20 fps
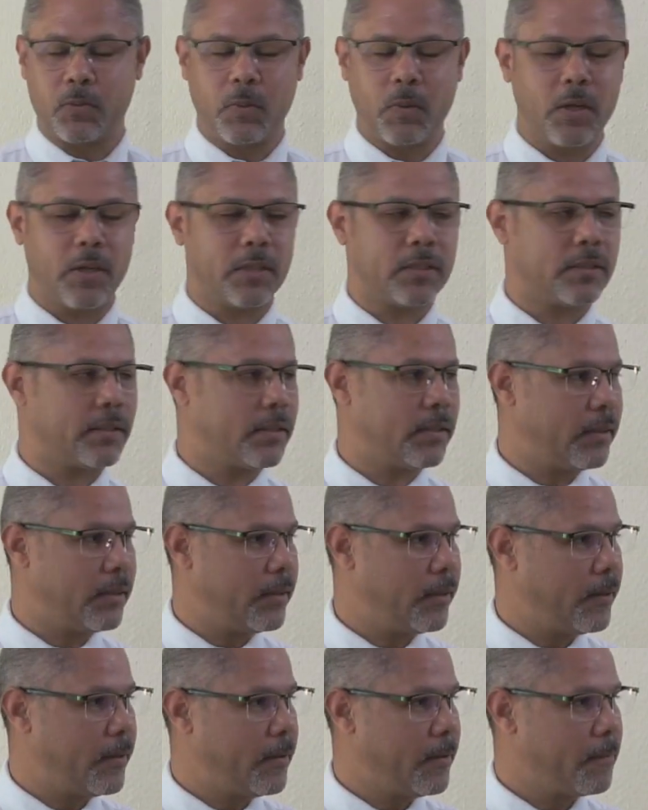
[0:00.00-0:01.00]
world.
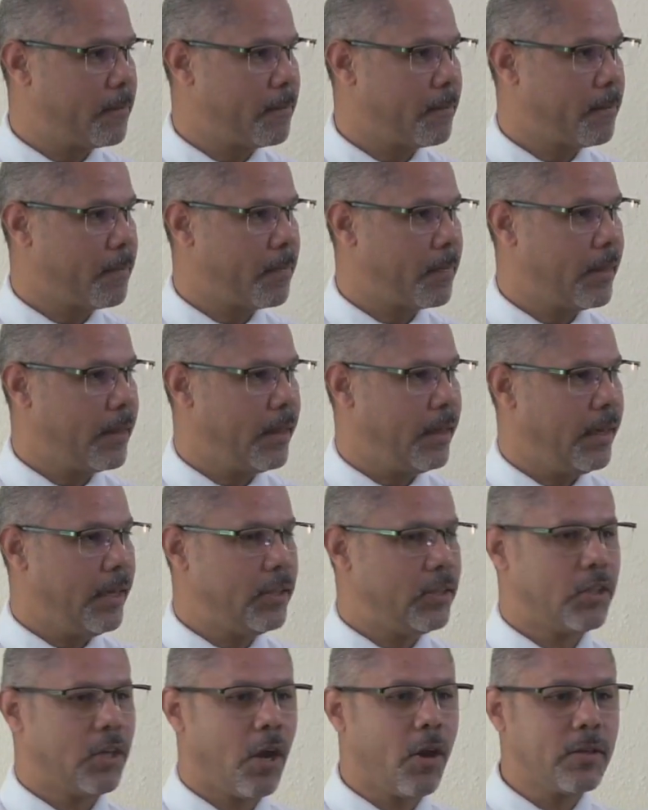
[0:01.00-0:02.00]
He
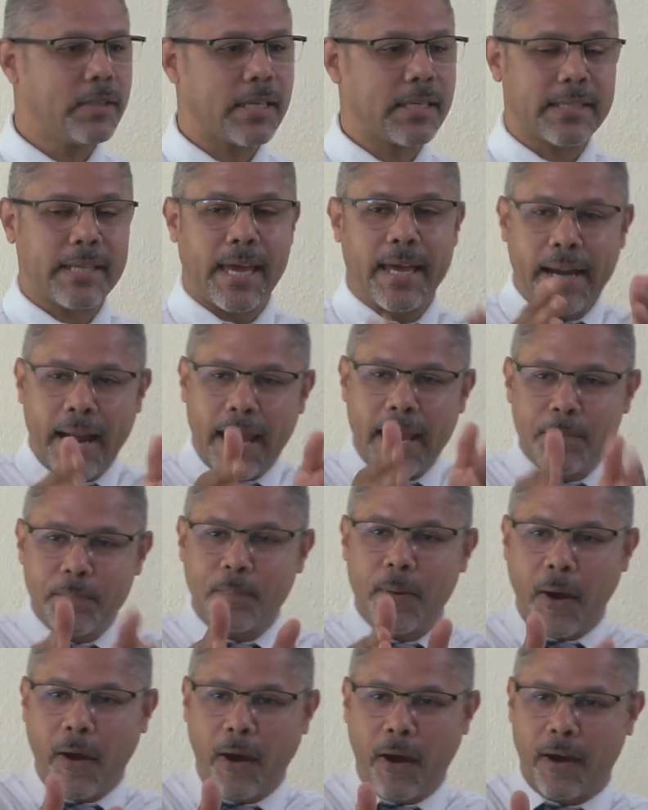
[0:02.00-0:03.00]
shows us a right
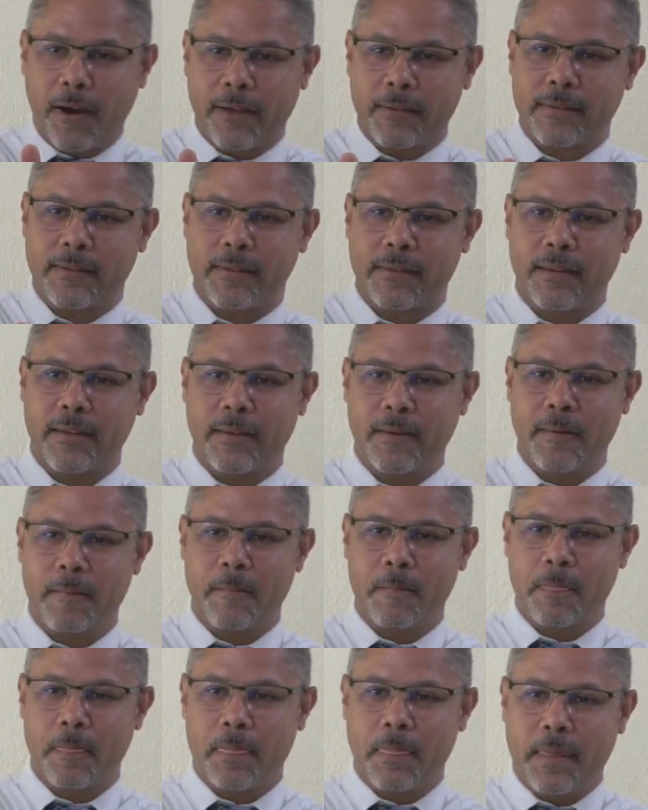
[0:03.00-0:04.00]
path,
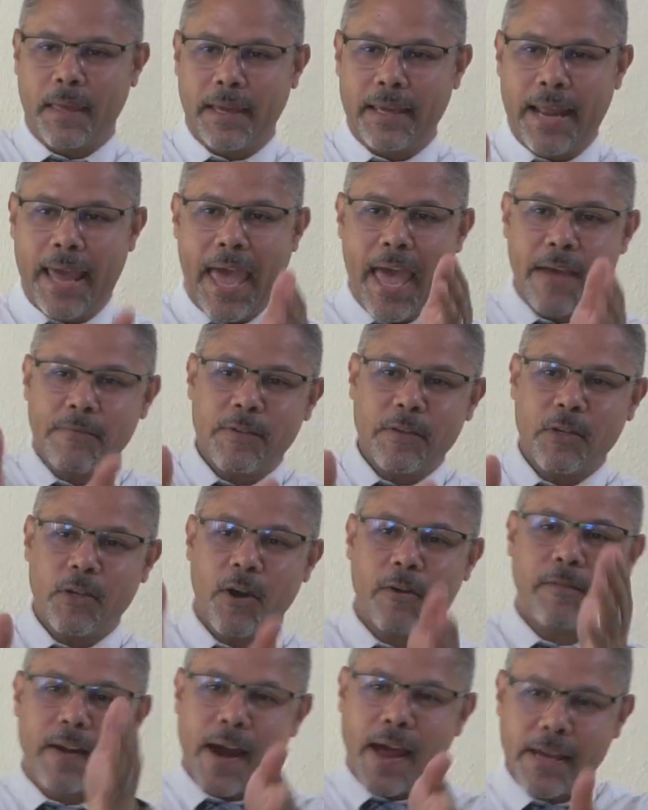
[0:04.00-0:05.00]
an avenue
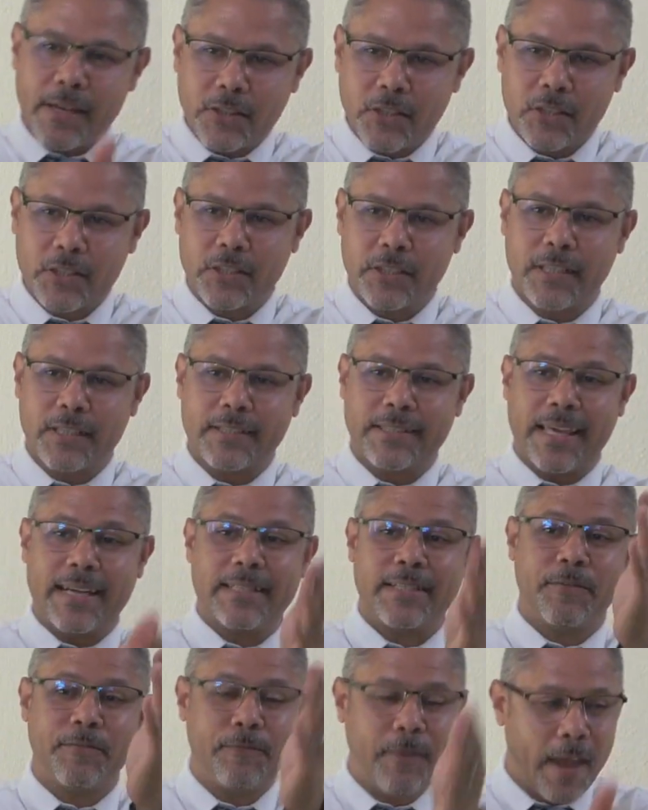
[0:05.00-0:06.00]
of righteousness that
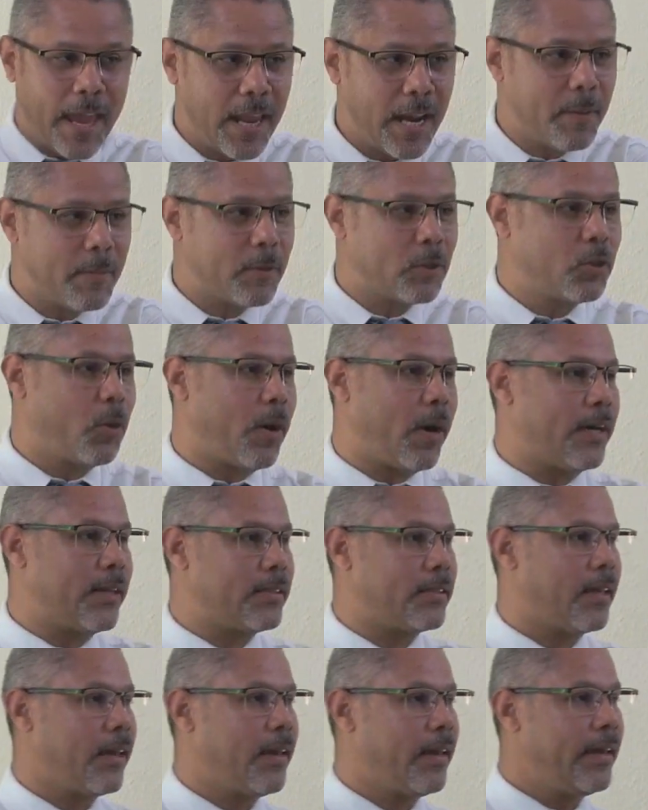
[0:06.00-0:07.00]
is available to
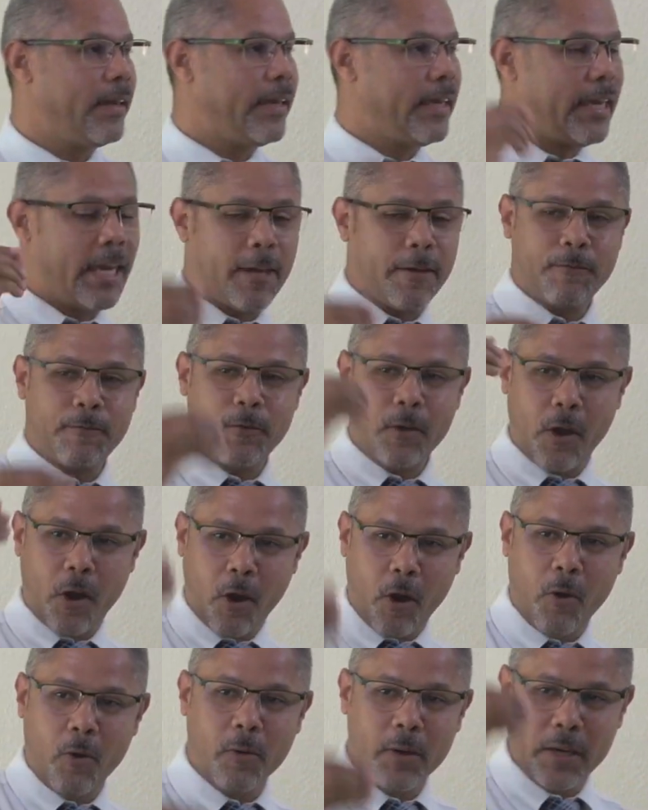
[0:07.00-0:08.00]
us if you
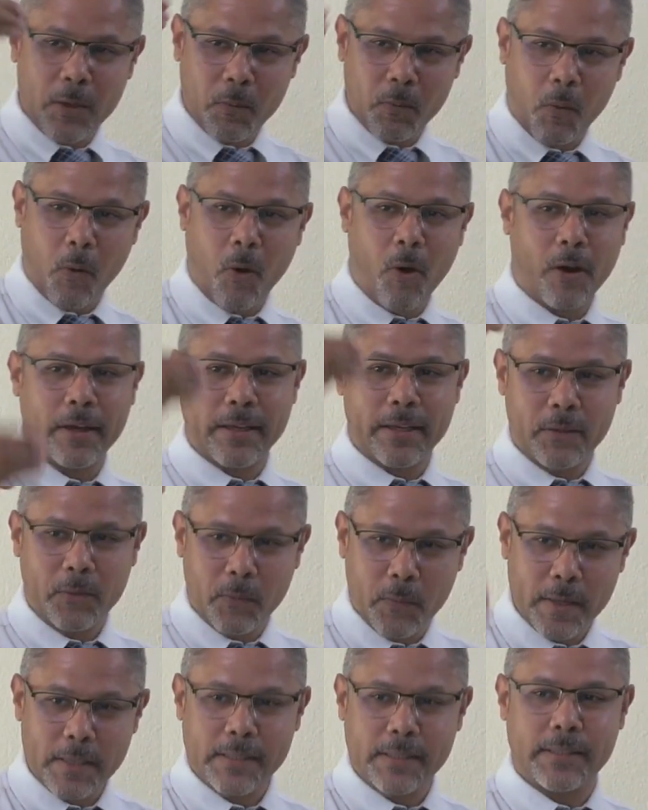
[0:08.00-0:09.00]
only walk in
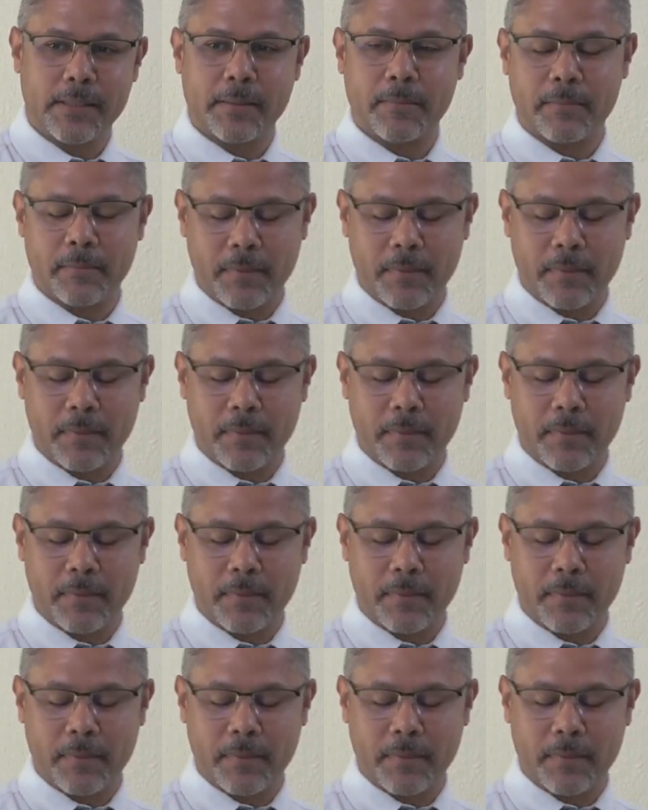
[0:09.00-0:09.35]
wisdom.